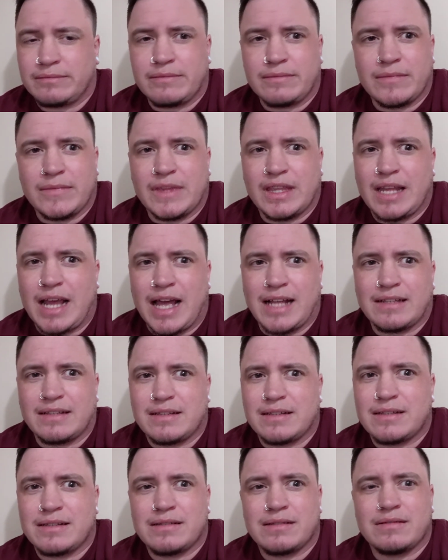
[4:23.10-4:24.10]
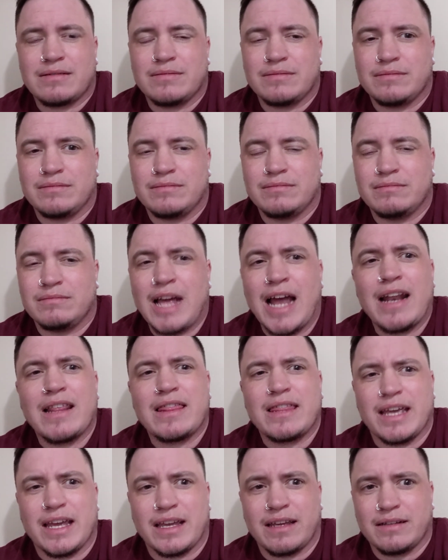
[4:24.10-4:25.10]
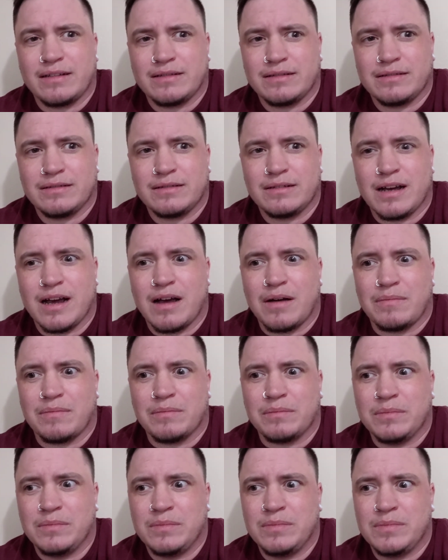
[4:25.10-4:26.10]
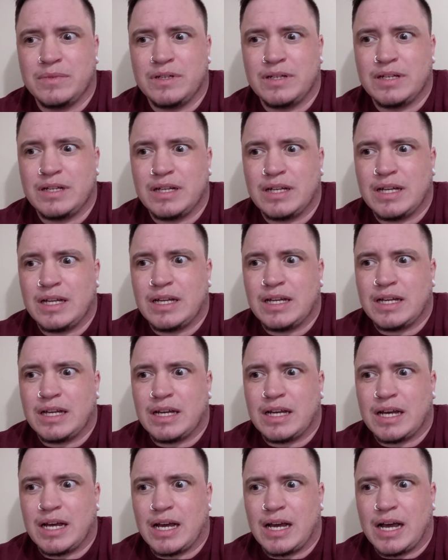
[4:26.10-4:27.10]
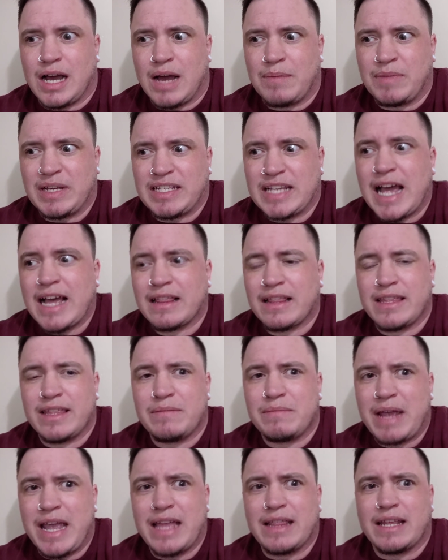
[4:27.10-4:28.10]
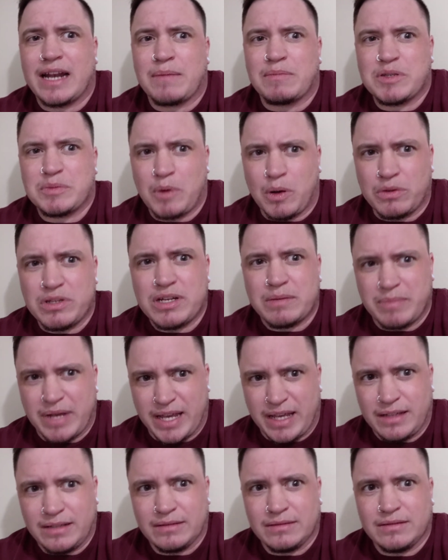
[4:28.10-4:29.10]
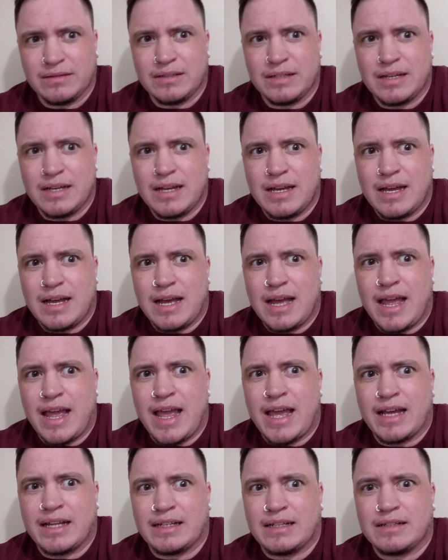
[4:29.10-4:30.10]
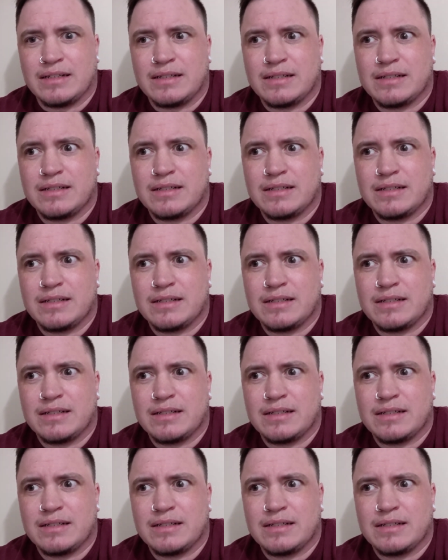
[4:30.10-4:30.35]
That's not a thing. I'm exactly the man that I'm supposed to be. And